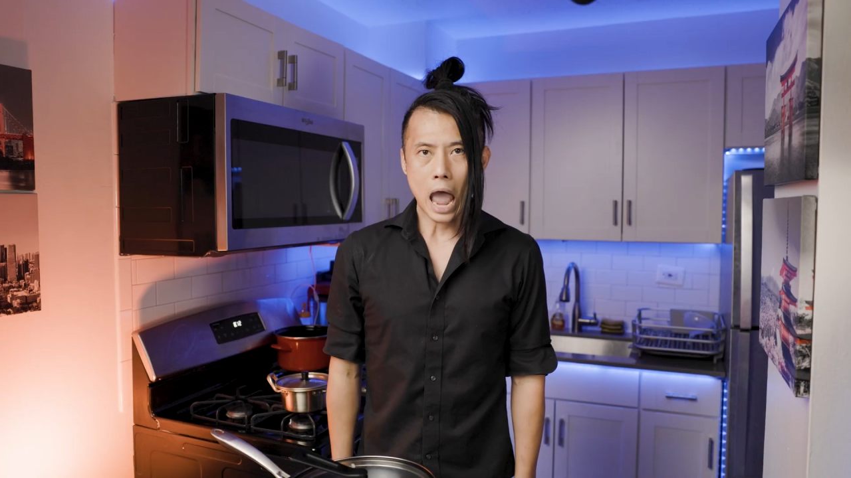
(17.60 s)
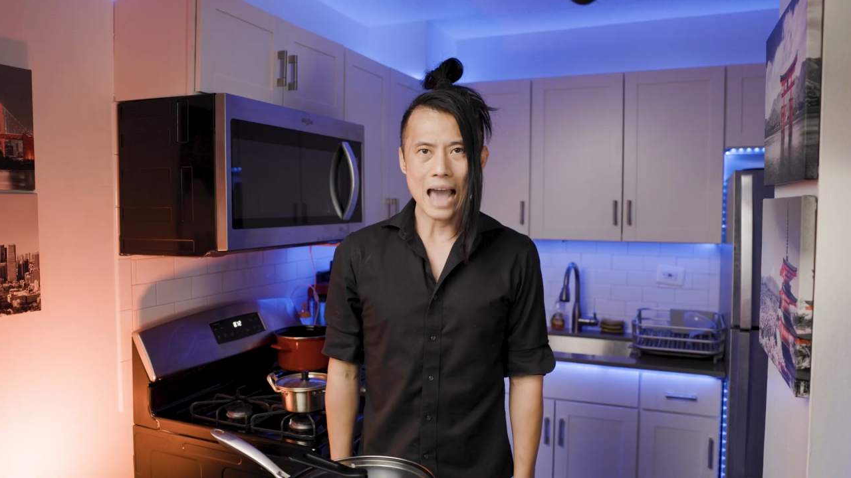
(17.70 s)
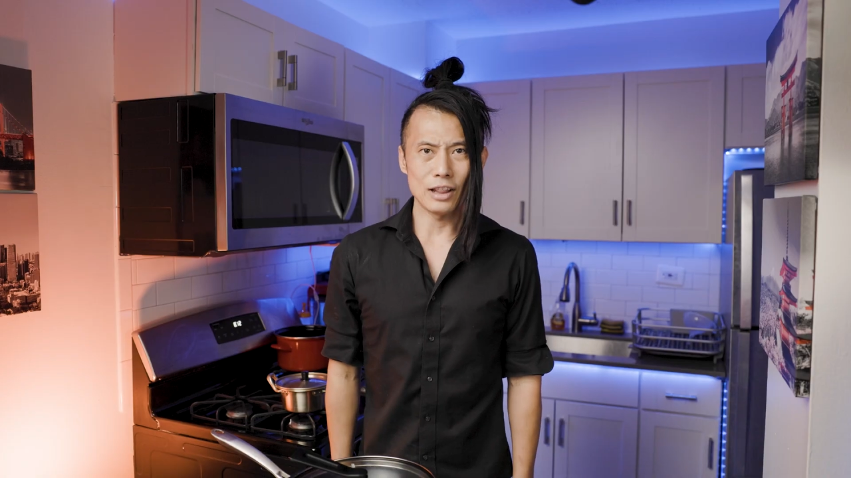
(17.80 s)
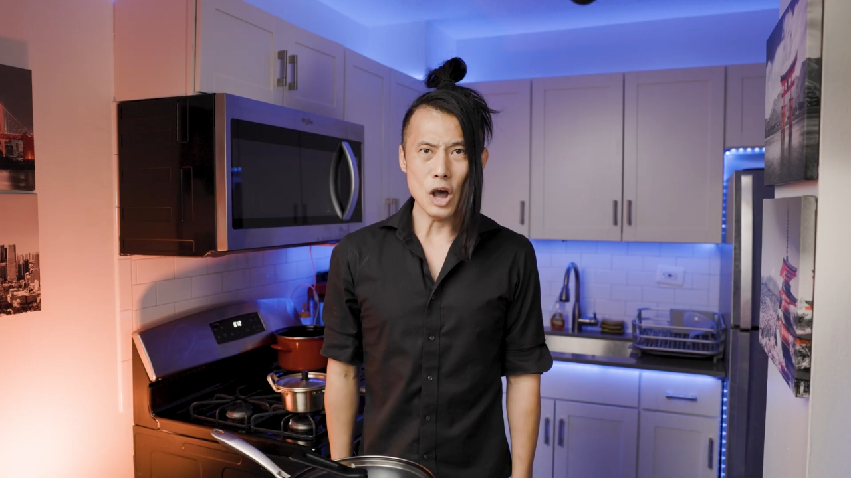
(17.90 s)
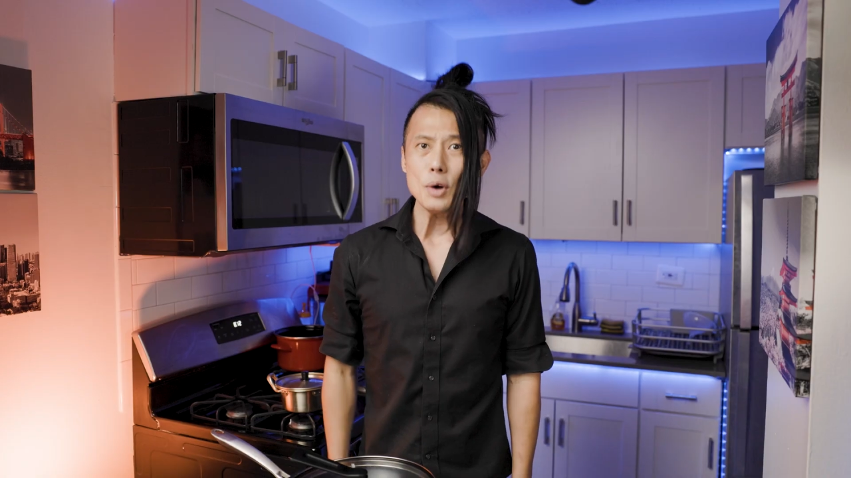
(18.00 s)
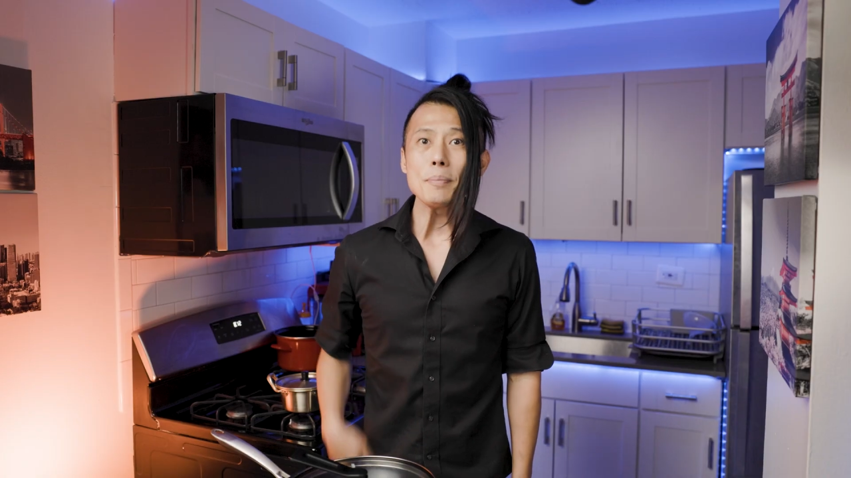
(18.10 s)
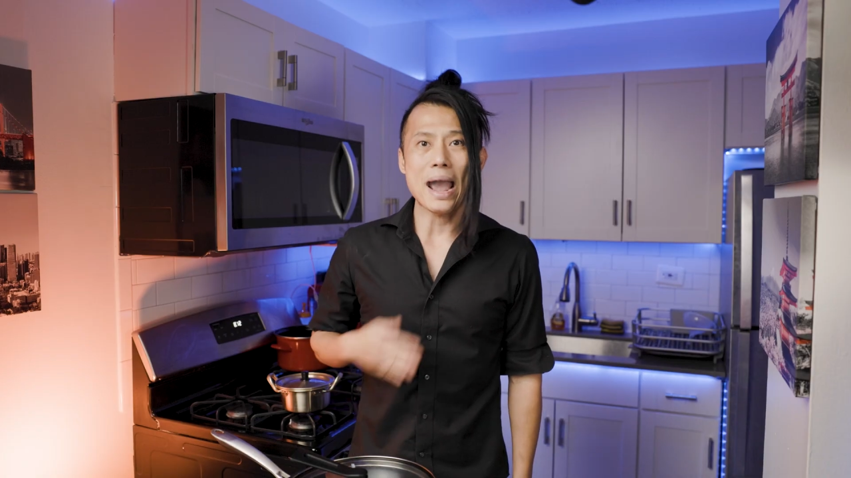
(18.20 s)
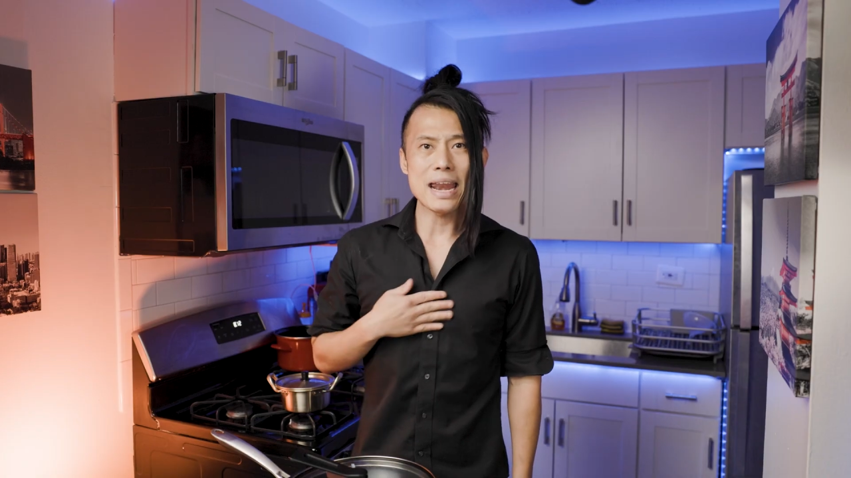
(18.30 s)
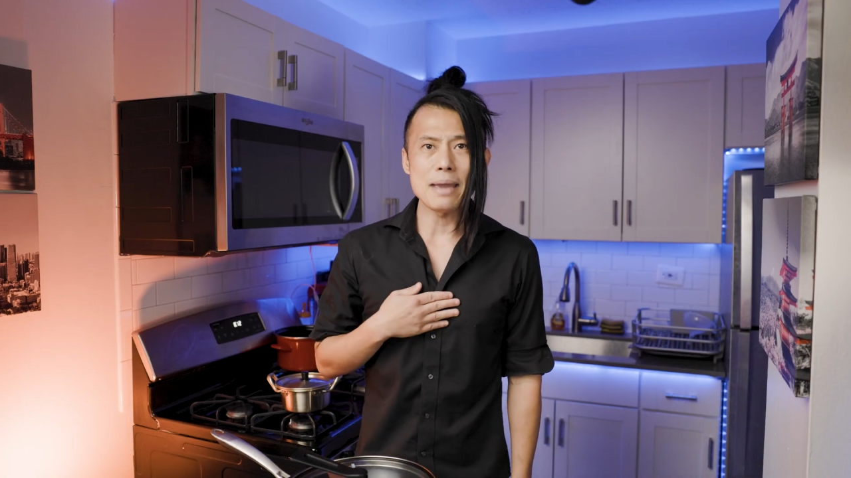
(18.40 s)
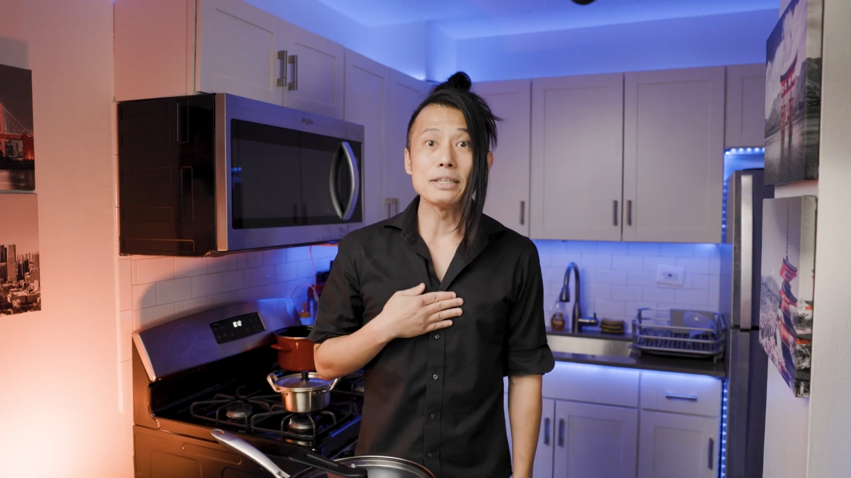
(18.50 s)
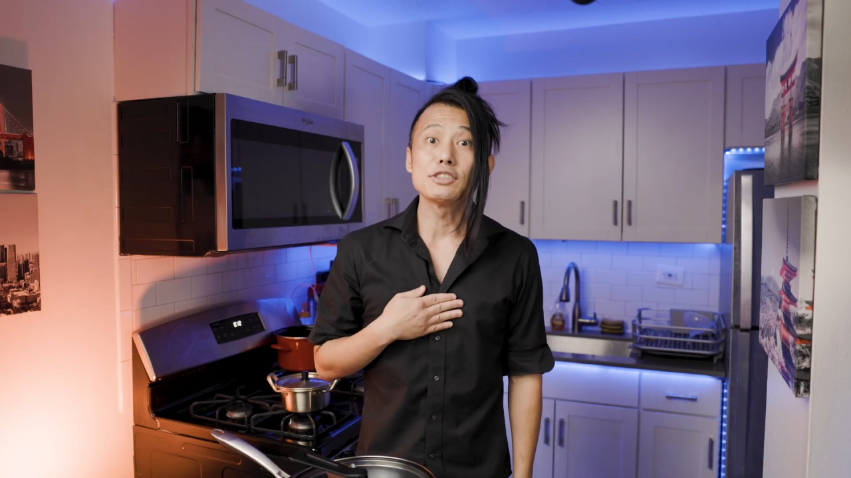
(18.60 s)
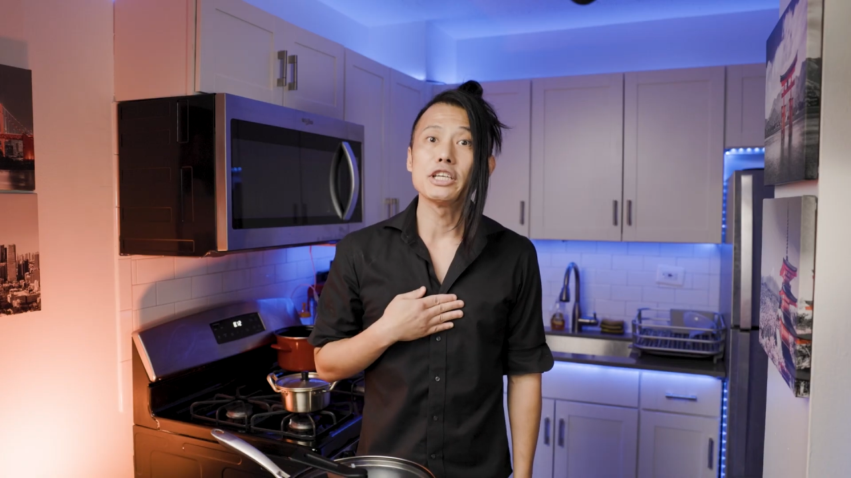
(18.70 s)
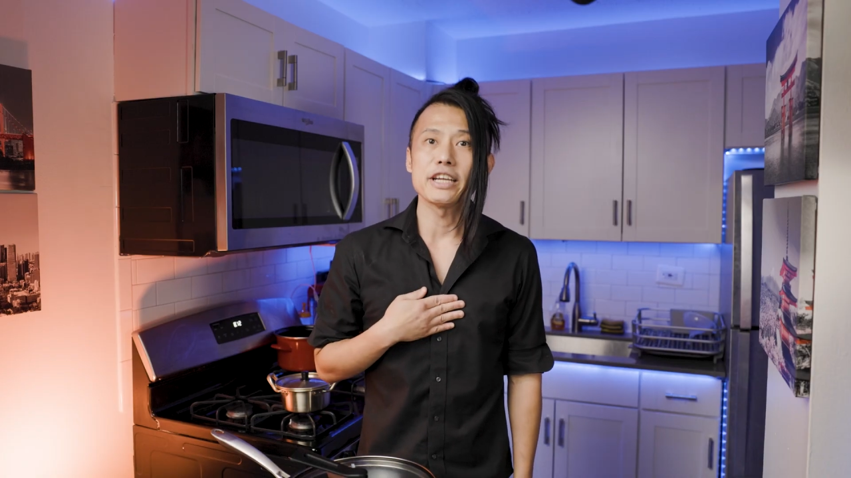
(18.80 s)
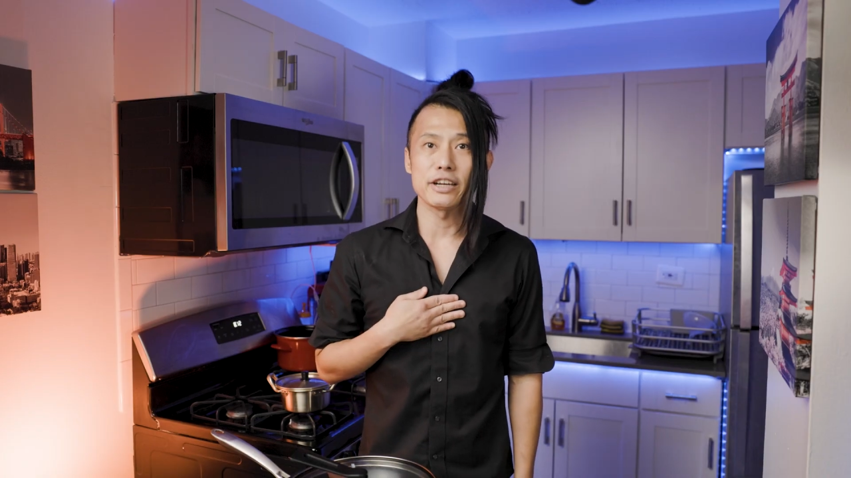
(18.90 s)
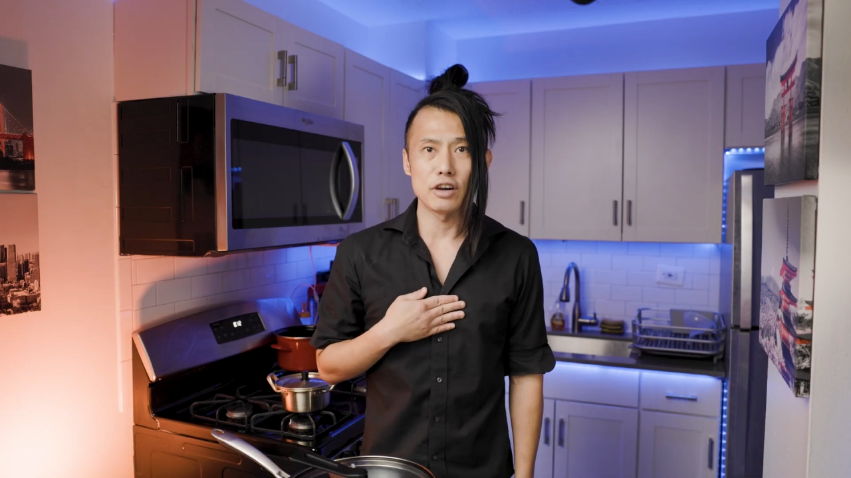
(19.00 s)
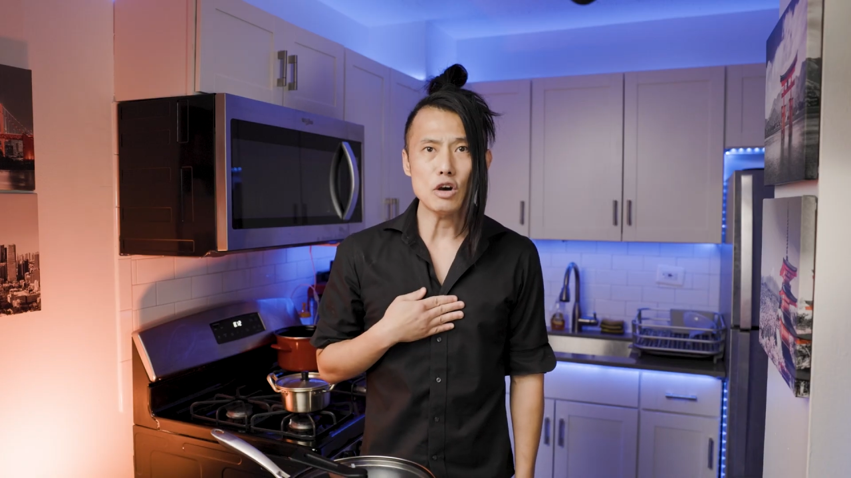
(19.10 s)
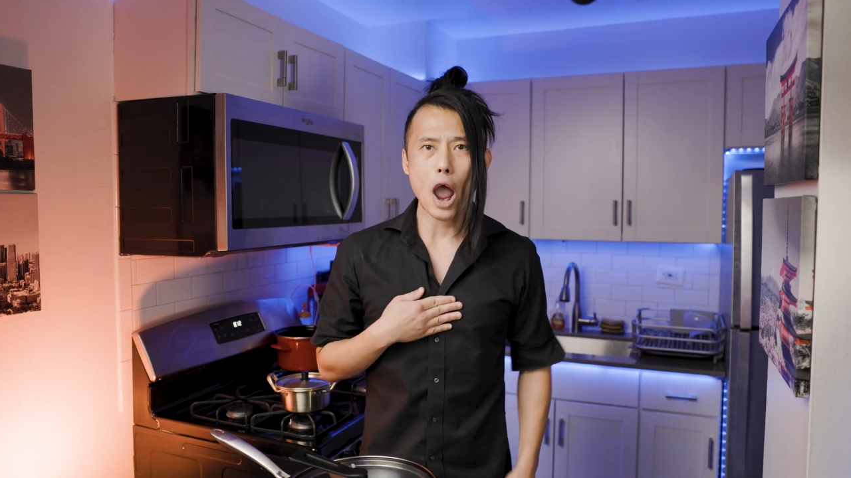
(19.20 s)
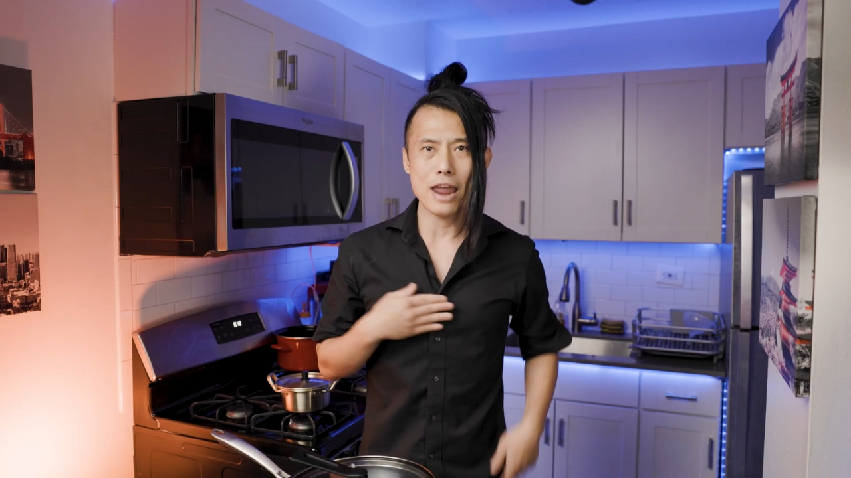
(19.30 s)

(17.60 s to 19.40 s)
Hello, my name is Chihiro